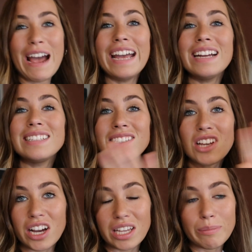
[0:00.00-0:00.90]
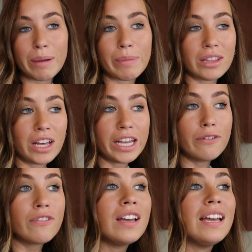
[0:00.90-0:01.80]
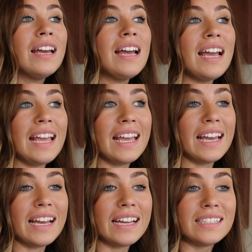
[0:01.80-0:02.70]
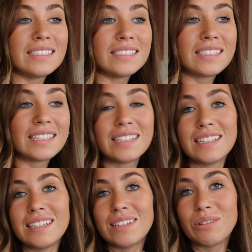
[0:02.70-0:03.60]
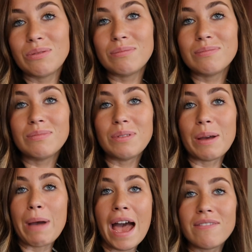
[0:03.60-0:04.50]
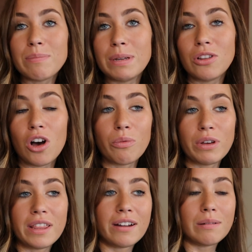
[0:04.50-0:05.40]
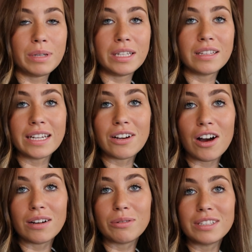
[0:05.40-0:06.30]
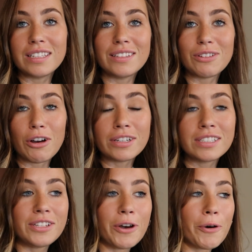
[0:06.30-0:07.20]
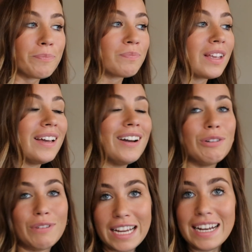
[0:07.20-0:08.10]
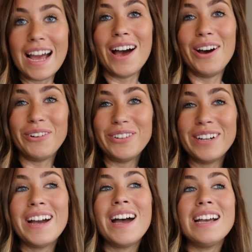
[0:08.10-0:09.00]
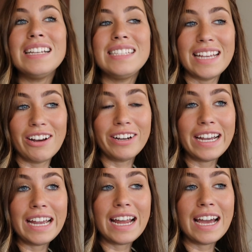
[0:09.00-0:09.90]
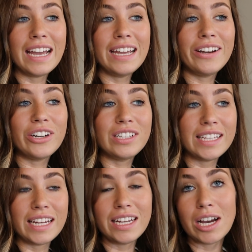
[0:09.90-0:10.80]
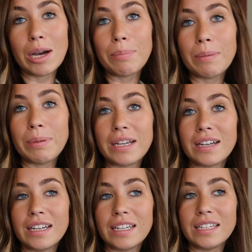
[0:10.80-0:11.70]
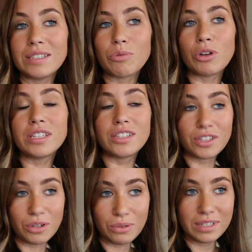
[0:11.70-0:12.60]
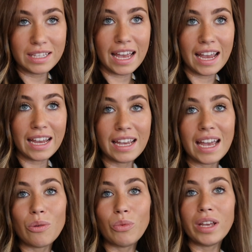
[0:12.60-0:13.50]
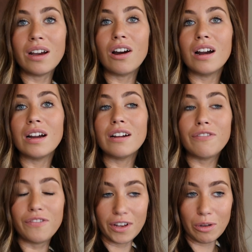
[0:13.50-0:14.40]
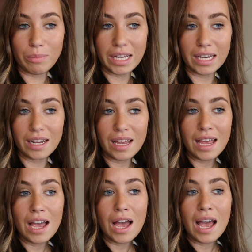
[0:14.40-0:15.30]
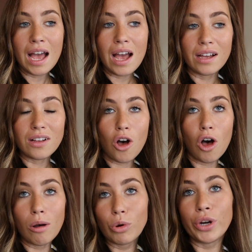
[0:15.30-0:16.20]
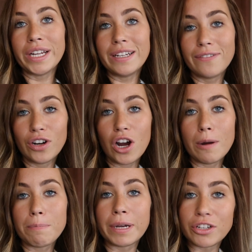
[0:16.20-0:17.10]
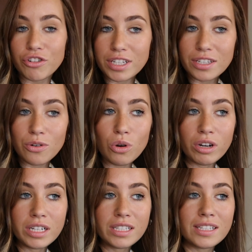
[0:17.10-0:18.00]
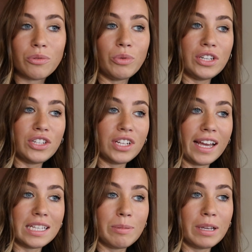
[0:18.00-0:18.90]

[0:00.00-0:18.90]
way to document my life and have it be long without it being like awkwardly long. So right now, Sarah and I are setting up because, well, it's Tuesday and we are filming all morning for our Pinterest course, which has